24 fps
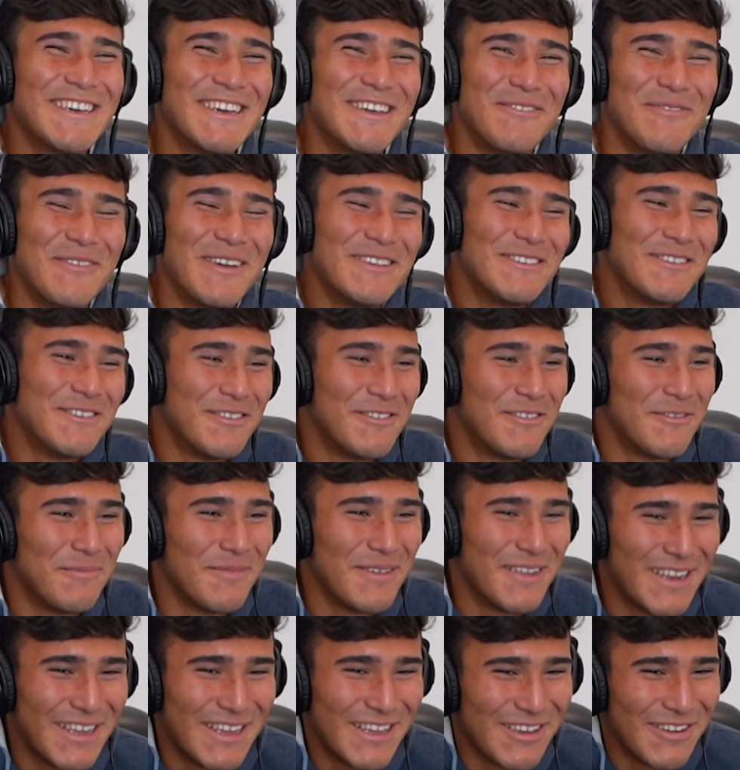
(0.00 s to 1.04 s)
advantage of
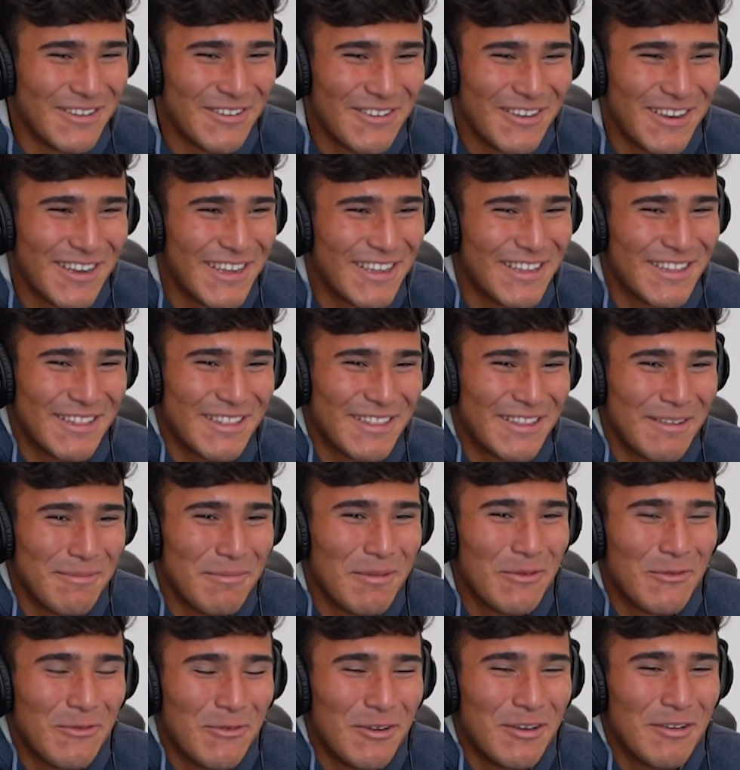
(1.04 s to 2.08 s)
me, like like they
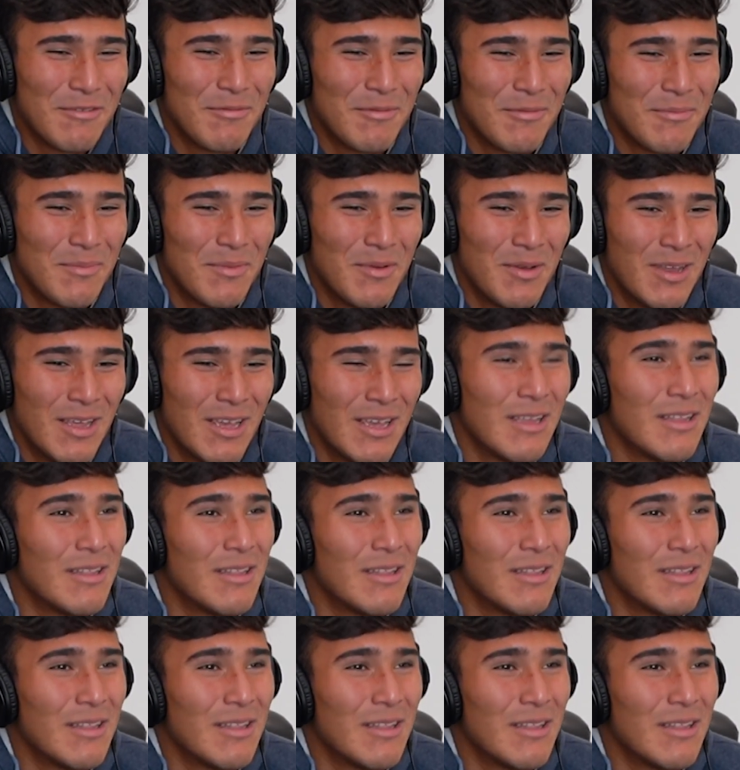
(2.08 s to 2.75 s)
make fun of me, but like